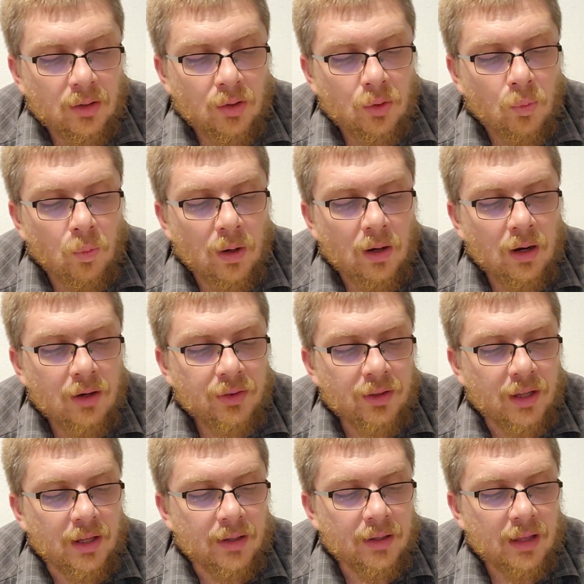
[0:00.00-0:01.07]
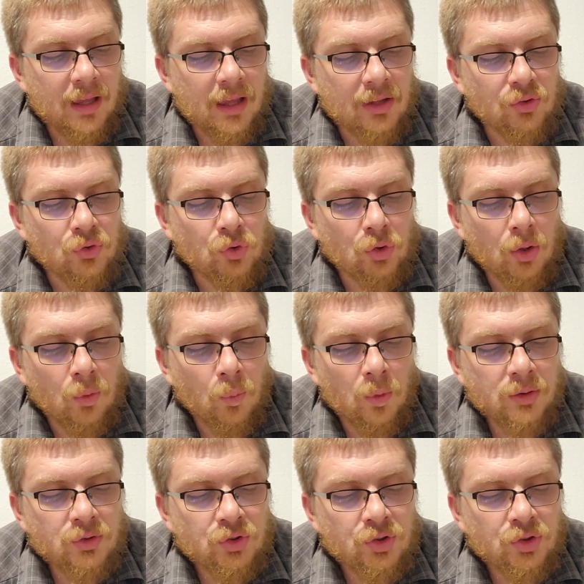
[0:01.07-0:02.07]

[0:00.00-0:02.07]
where are they? Has no one